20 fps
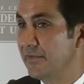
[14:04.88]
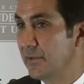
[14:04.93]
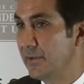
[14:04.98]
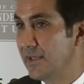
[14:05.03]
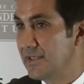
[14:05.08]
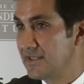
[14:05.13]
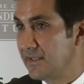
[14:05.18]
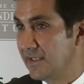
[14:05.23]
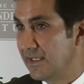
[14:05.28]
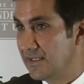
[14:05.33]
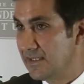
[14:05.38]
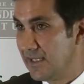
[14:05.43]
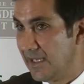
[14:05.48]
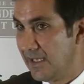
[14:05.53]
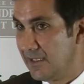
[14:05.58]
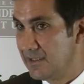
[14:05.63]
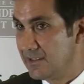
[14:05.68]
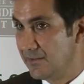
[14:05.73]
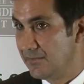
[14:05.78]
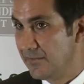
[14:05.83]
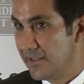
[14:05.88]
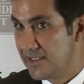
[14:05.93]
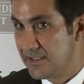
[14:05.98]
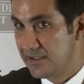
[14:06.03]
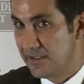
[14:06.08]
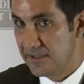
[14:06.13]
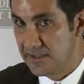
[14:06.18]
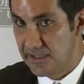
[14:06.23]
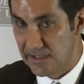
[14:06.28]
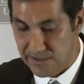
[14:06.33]
US think tanks and
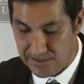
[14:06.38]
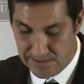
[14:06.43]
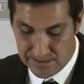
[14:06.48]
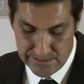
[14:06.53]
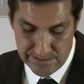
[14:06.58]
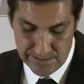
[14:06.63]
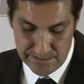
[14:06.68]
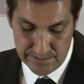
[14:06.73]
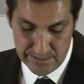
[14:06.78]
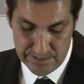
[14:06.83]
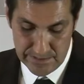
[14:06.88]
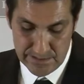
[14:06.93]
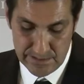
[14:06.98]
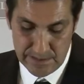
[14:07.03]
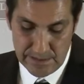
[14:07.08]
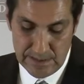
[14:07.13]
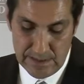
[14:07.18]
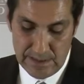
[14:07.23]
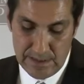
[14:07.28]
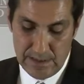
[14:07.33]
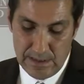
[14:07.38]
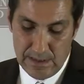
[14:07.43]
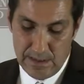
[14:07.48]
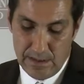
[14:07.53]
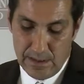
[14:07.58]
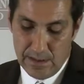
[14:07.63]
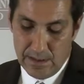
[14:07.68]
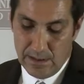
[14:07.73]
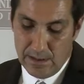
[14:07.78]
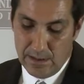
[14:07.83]
research institutes
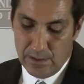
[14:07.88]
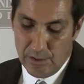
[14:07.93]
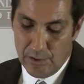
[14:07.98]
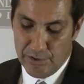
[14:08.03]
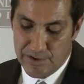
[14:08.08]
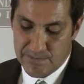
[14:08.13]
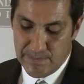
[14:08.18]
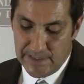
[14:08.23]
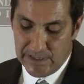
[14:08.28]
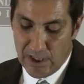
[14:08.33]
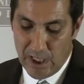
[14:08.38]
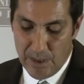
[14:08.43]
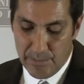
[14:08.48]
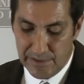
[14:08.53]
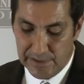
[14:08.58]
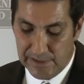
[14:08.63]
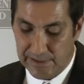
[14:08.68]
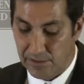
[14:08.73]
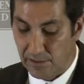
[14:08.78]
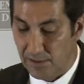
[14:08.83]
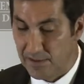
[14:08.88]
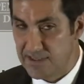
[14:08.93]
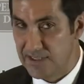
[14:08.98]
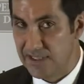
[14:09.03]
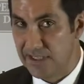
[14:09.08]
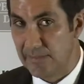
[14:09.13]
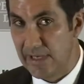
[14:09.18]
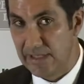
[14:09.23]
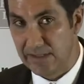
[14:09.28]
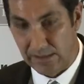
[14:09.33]
who speak openly and honestly
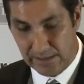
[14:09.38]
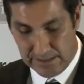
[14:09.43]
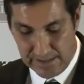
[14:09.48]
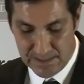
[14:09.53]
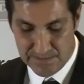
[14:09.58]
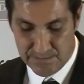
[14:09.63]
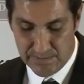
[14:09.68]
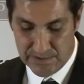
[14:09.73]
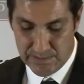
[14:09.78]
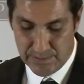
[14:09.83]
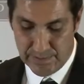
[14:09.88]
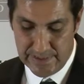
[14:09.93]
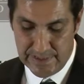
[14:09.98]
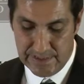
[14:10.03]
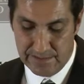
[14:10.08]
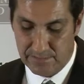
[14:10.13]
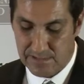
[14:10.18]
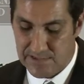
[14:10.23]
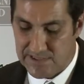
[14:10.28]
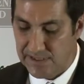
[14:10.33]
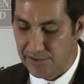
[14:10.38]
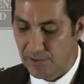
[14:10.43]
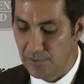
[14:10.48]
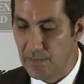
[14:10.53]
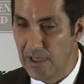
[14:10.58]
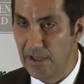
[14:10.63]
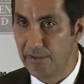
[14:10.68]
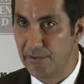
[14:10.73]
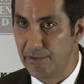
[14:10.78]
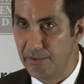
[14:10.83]
about the links between single
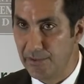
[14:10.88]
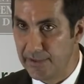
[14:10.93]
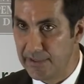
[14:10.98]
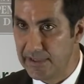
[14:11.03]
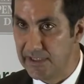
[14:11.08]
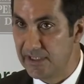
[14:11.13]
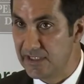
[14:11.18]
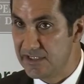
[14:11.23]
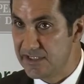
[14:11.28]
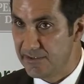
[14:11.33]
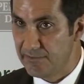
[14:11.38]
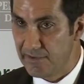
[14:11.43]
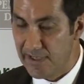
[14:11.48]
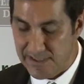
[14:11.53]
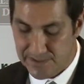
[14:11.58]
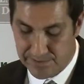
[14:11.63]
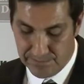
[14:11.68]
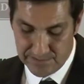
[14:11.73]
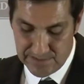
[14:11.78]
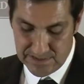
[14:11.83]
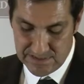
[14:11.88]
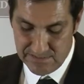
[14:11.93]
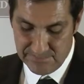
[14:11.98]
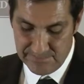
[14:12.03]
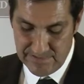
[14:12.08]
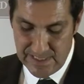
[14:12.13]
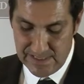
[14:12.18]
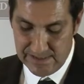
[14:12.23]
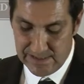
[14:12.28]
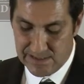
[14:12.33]
motherhood and intergenerational
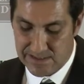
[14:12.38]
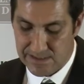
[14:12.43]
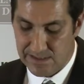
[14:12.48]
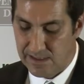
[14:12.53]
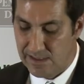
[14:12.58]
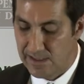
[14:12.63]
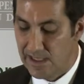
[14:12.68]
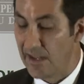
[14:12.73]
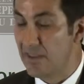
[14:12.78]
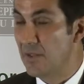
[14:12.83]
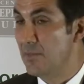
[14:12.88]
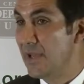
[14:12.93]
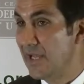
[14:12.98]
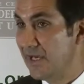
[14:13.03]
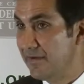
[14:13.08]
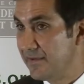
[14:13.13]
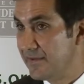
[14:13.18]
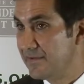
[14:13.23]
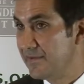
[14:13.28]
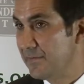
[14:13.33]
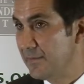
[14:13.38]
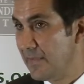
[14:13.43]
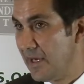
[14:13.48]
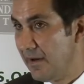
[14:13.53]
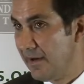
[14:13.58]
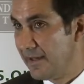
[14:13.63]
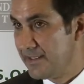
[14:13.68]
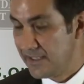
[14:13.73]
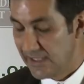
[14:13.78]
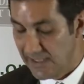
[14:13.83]
disadvantage and the benefits of
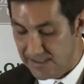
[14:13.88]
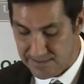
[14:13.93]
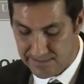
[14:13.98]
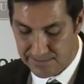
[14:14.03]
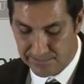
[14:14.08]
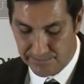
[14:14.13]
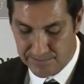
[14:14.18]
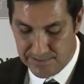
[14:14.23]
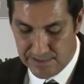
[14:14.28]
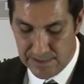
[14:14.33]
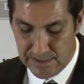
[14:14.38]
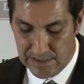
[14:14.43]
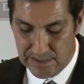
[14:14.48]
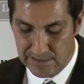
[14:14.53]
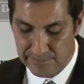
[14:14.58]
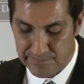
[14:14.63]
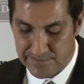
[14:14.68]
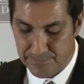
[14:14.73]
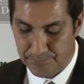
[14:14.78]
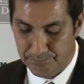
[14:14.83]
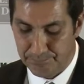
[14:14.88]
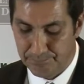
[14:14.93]
marriage against the alternatives.